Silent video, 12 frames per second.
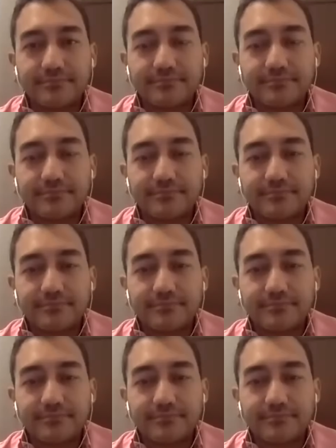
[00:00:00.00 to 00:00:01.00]

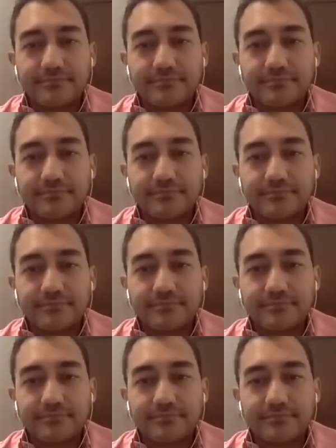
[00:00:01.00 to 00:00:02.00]

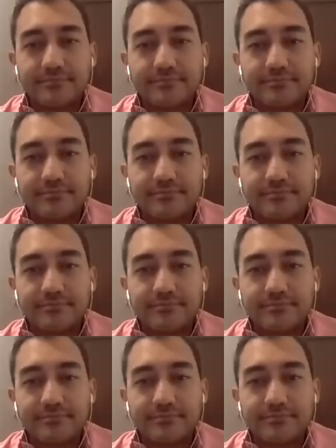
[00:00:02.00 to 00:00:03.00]

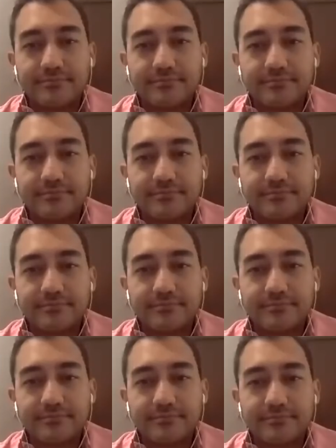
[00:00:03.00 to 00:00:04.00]

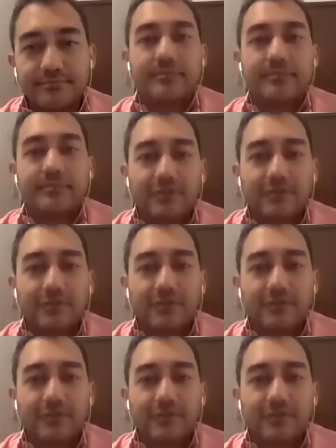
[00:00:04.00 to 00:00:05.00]

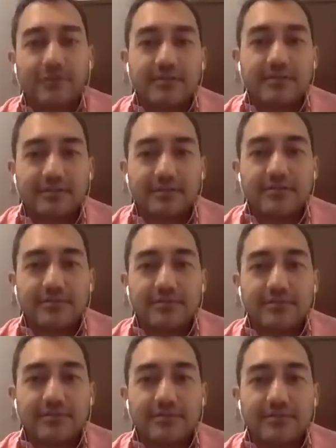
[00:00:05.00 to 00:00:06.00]

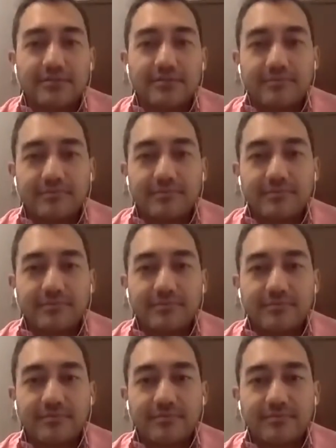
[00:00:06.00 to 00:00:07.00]

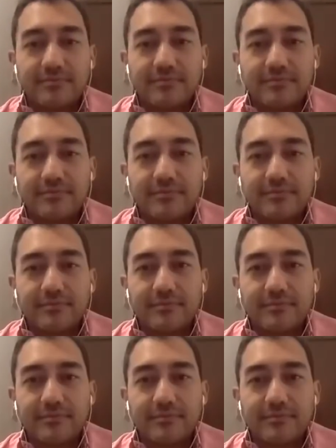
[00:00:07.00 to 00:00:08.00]
The person shown says nothing.